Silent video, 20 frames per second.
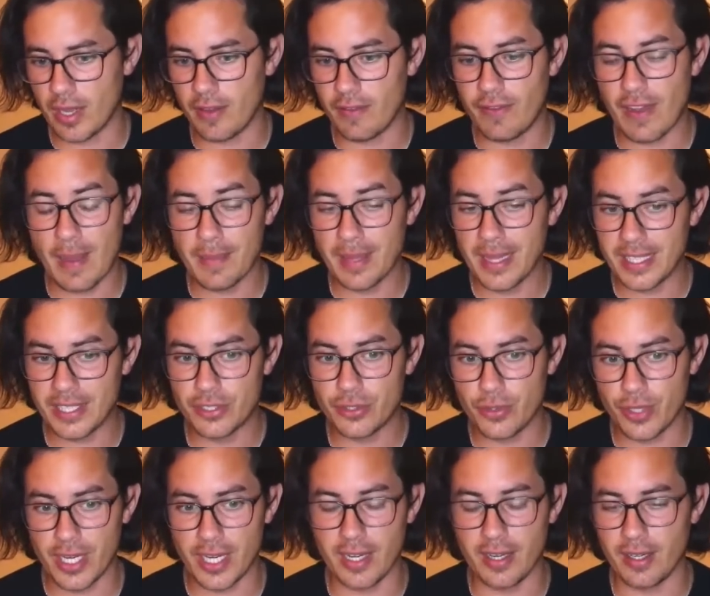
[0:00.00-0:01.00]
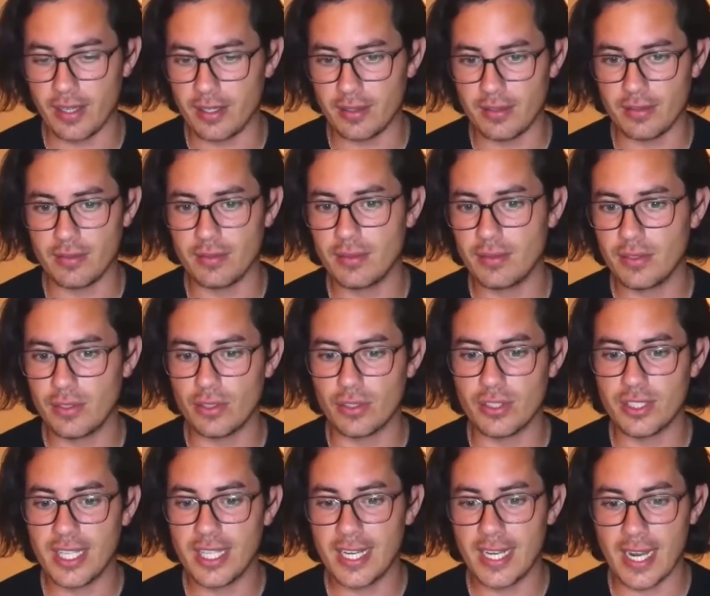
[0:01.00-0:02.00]
family tree, in your
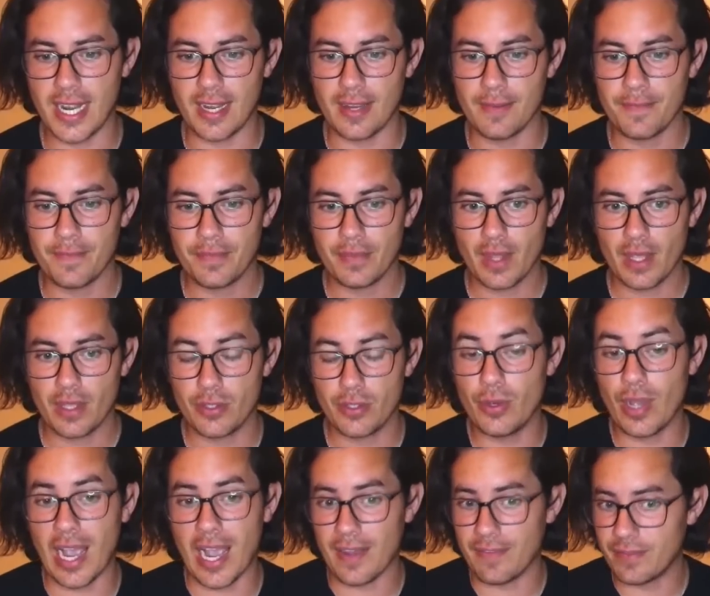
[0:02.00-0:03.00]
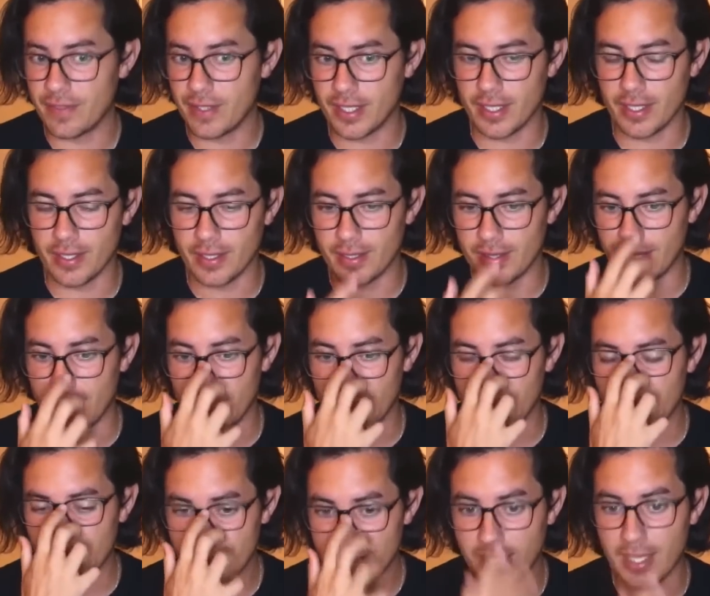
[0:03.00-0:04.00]
DNA. You have the
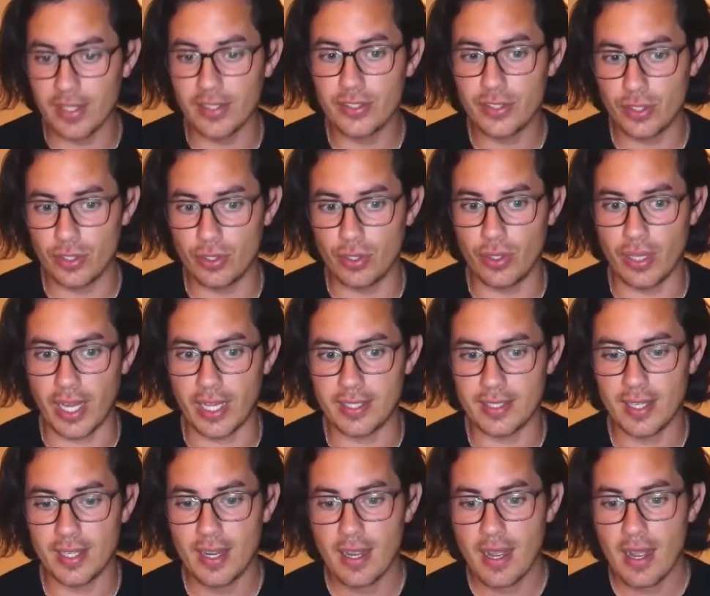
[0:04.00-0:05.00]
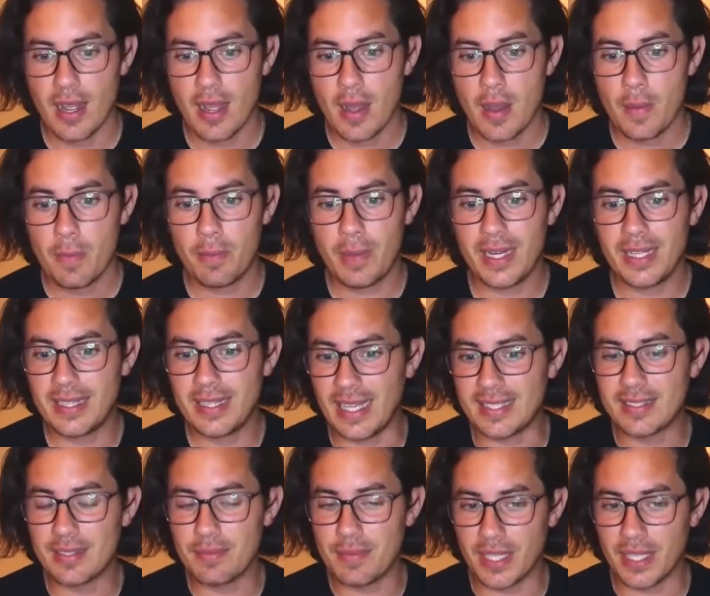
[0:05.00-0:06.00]
skills to do that, but it
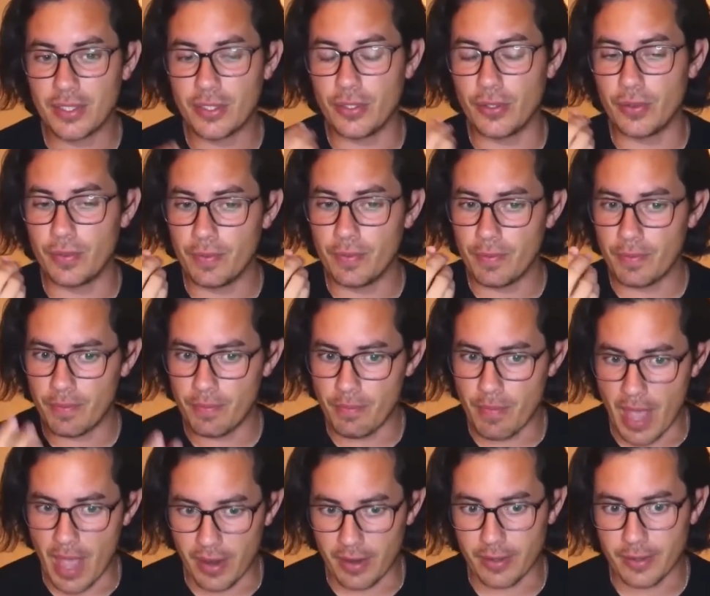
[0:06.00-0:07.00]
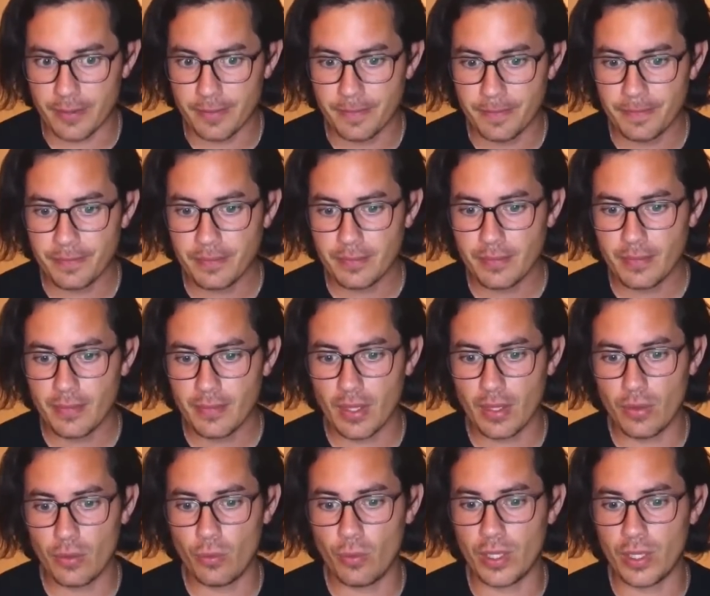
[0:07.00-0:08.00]
doesn't make you better.
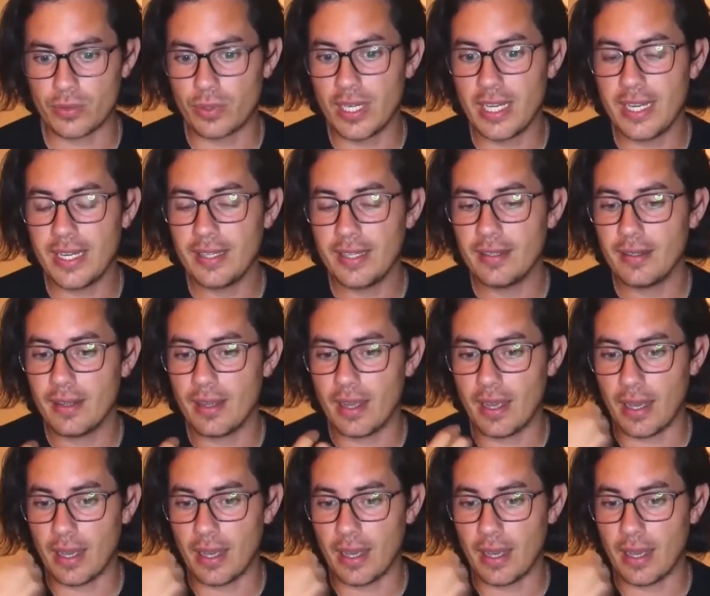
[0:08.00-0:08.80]
What really